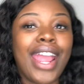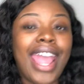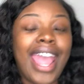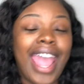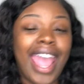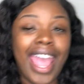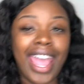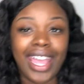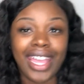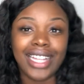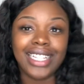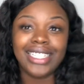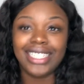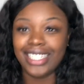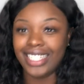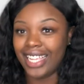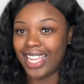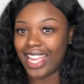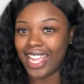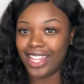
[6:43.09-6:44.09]

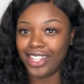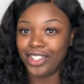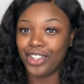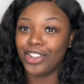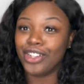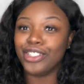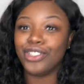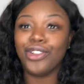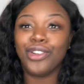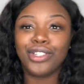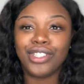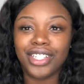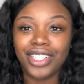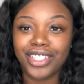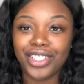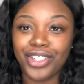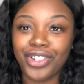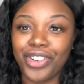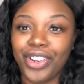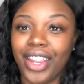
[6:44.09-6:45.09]
ADN, your associate's
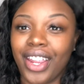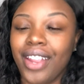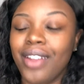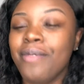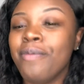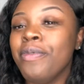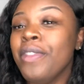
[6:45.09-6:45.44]
degree.